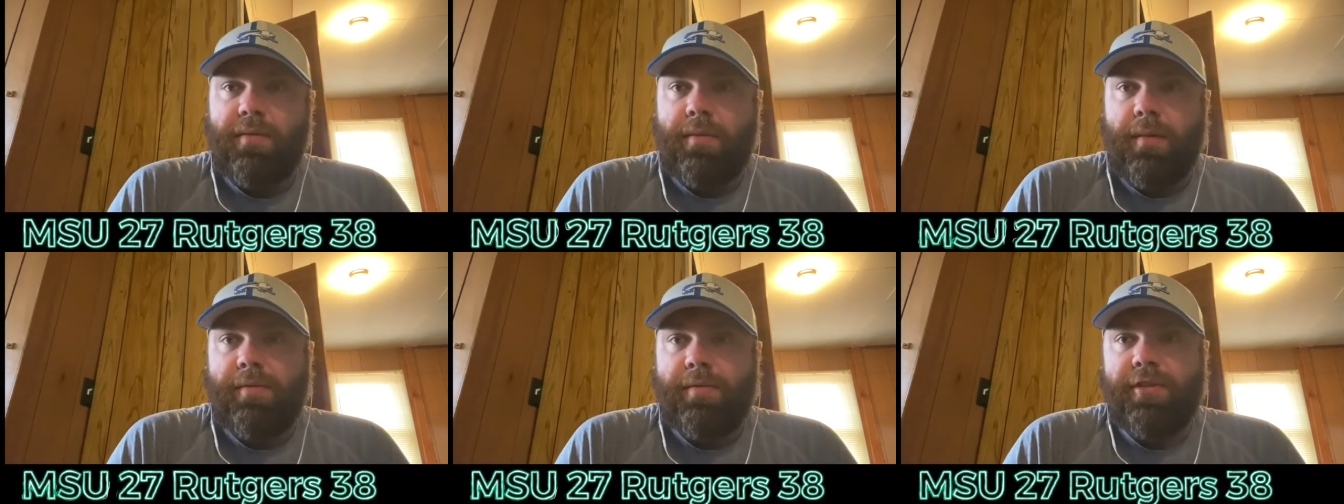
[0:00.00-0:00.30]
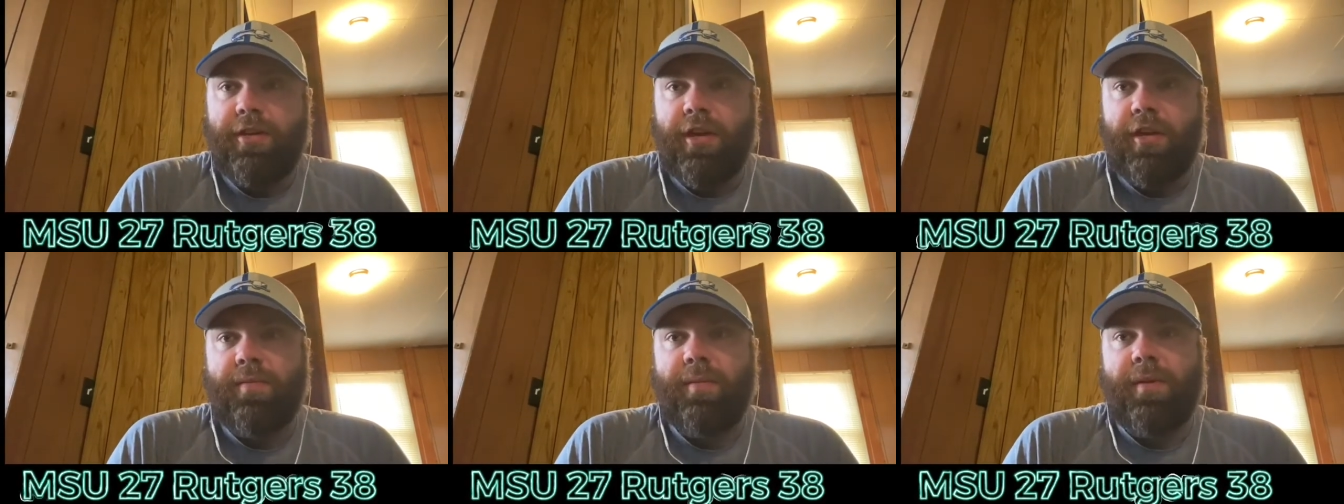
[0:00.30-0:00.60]
where we
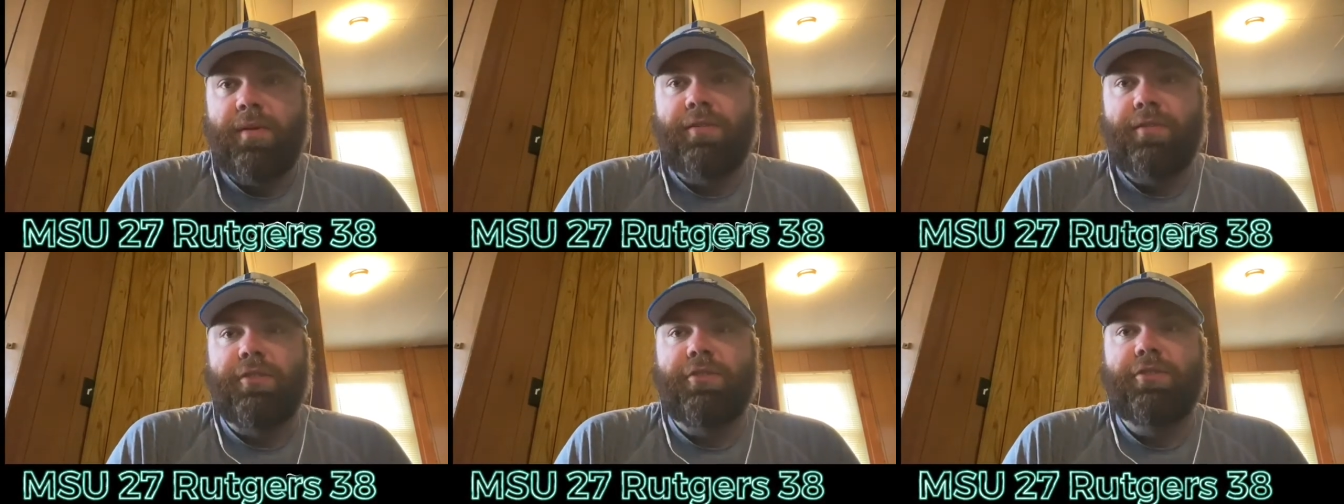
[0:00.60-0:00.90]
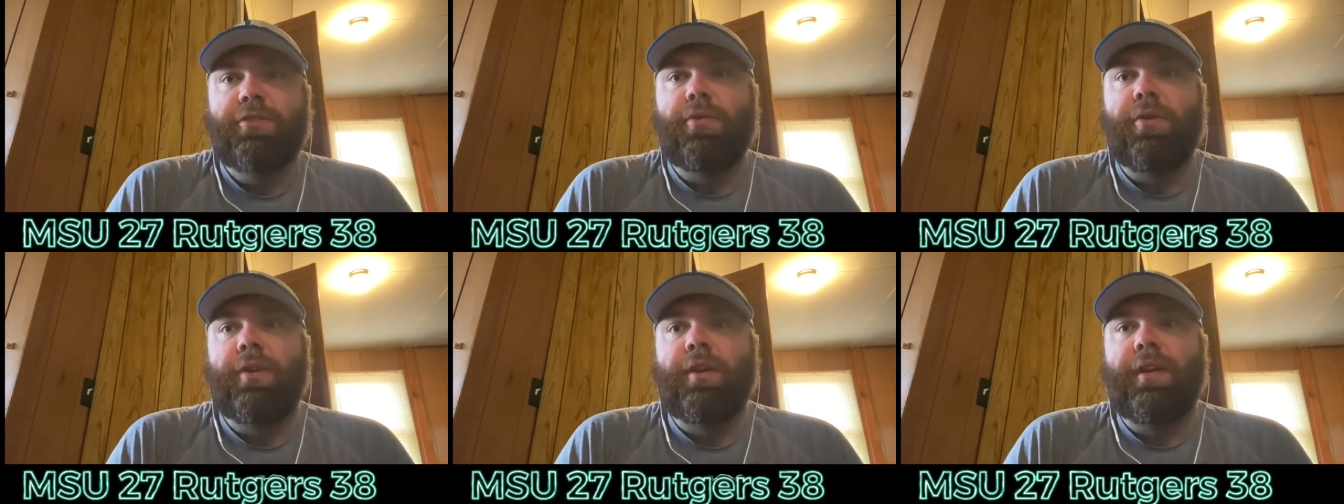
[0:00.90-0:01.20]
talk about
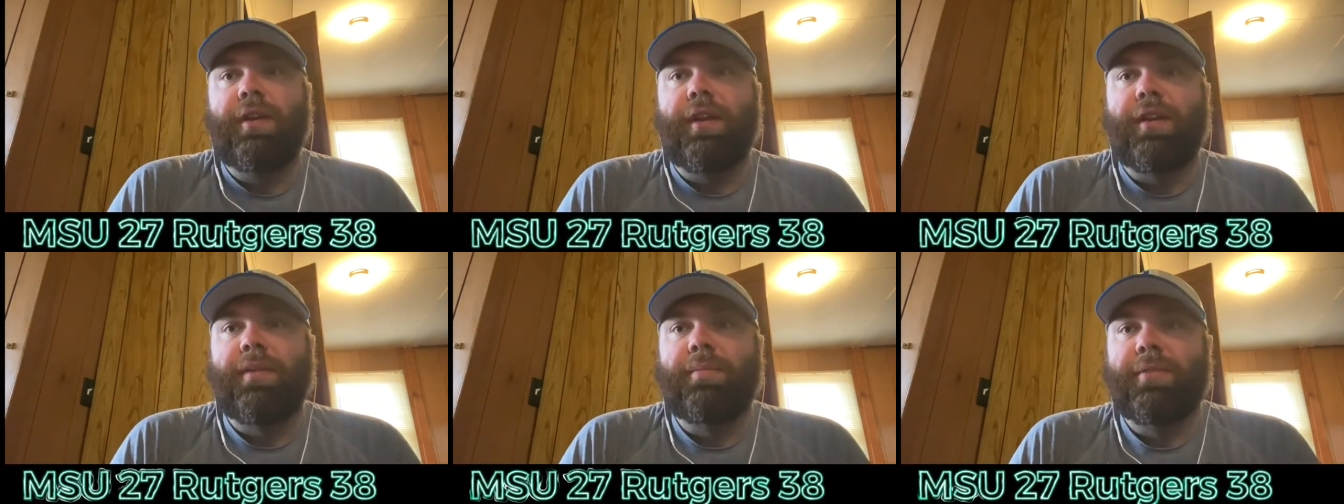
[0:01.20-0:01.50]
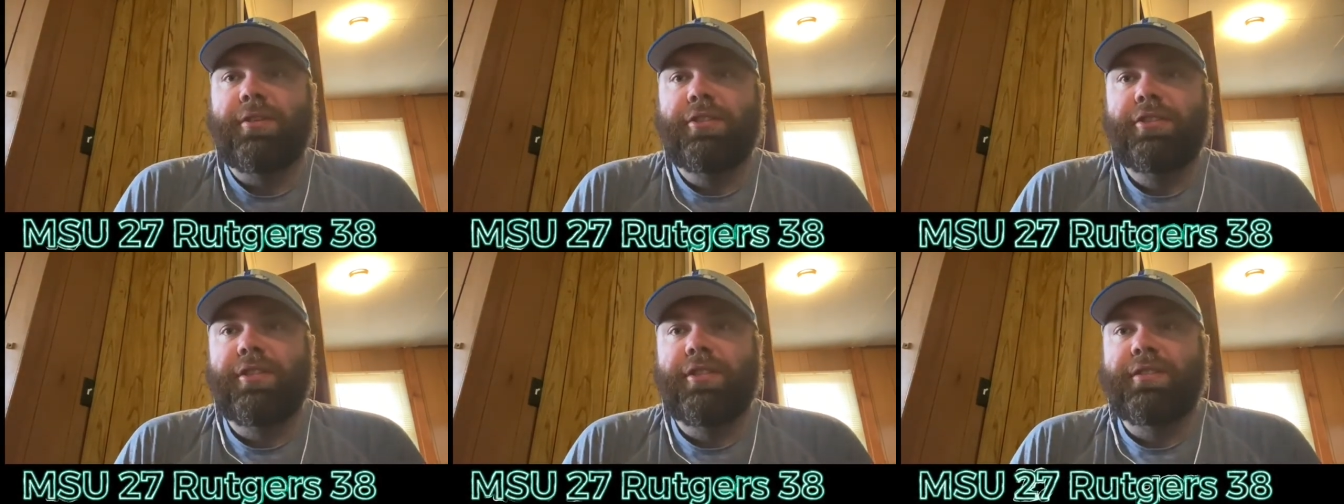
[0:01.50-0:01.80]
Detroit and
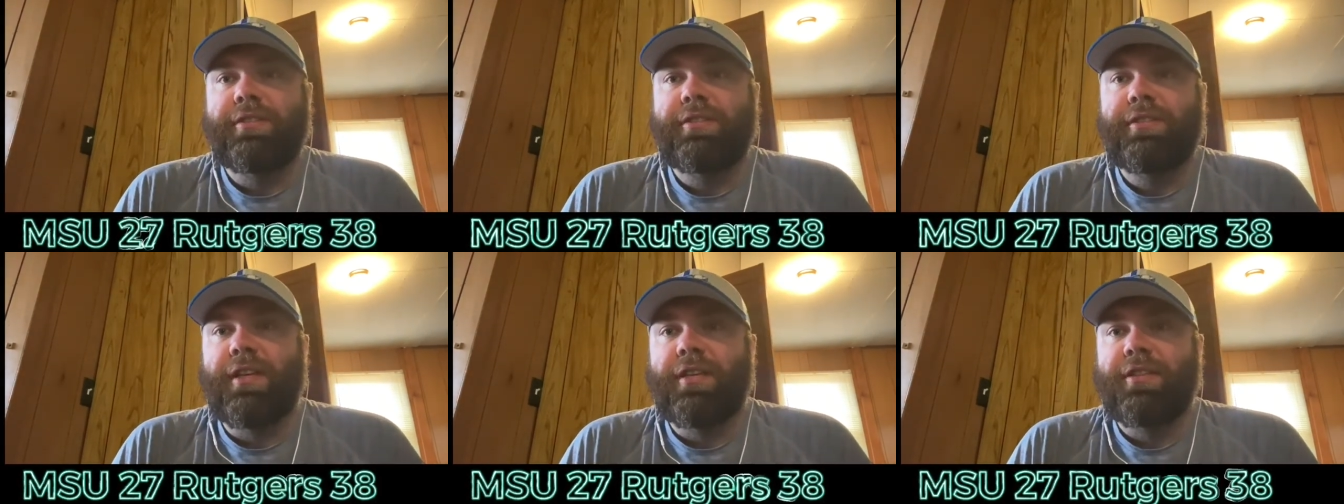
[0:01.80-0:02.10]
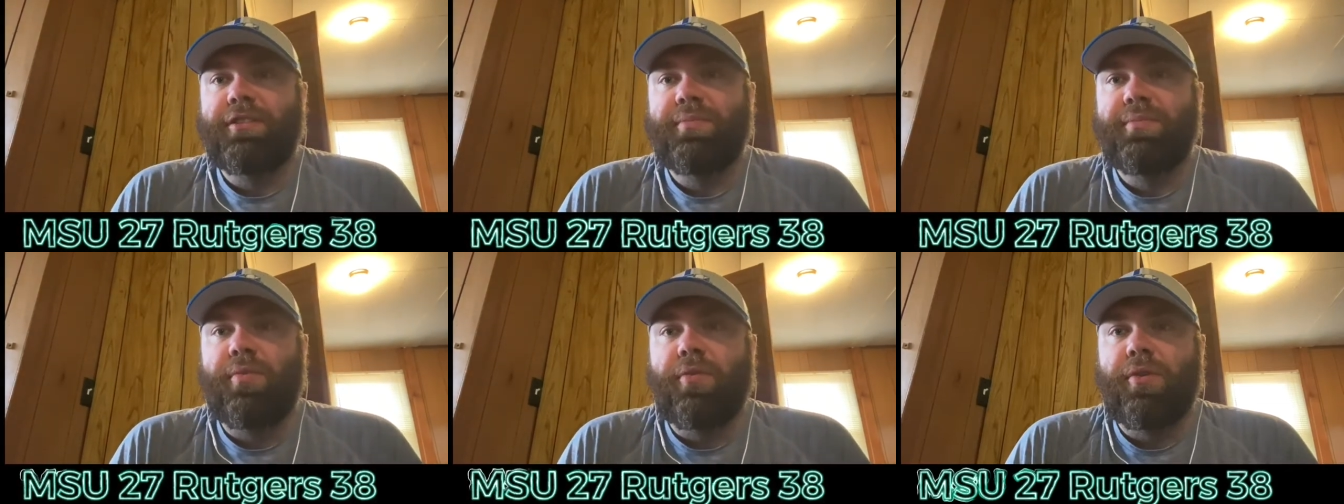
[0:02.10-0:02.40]
Michigan State
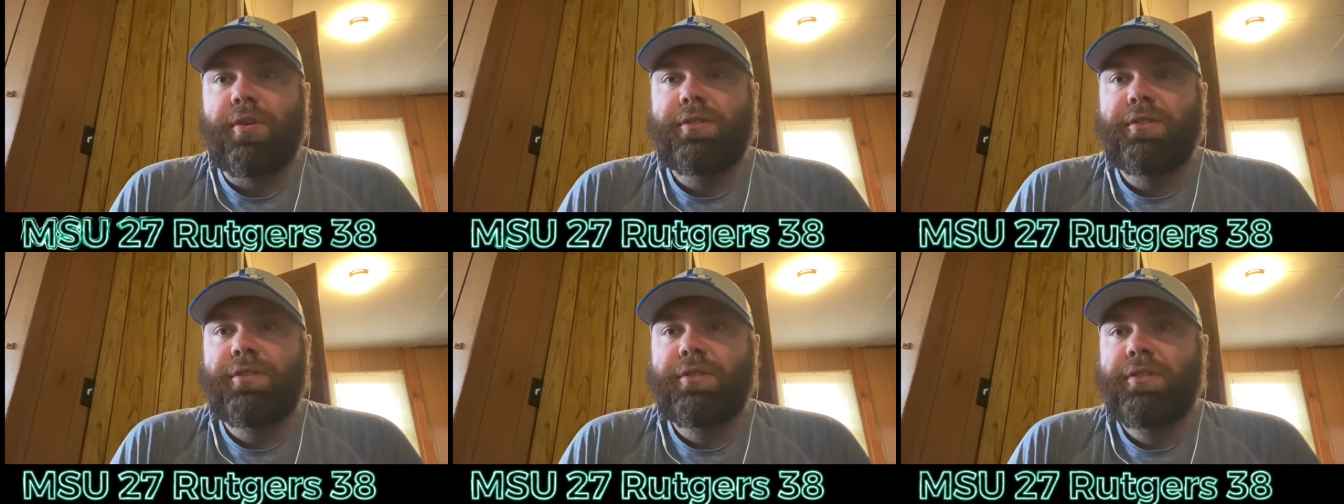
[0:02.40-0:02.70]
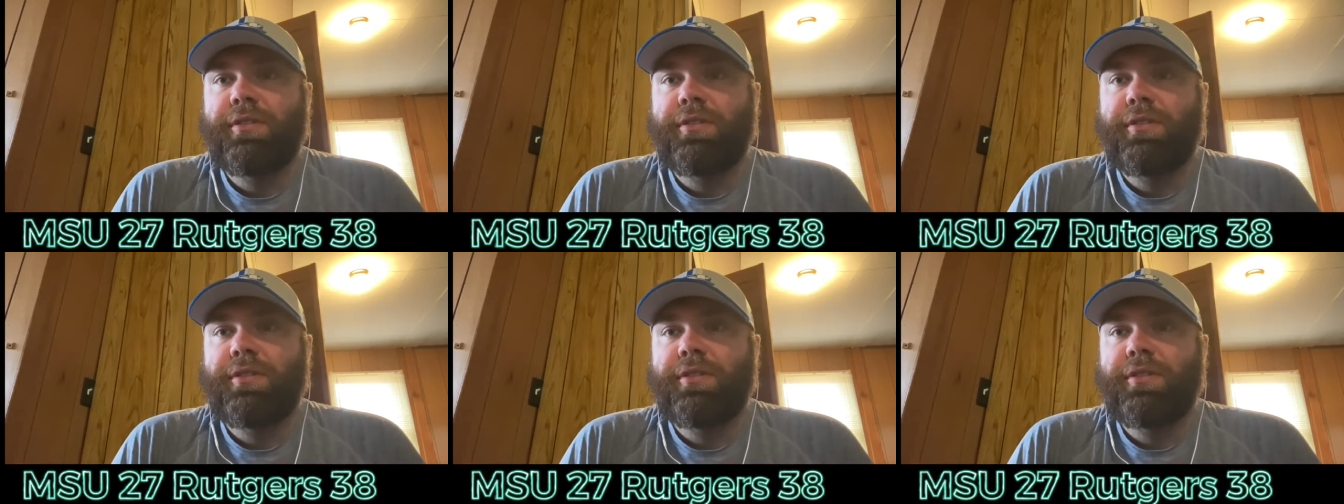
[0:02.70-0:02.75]
sports.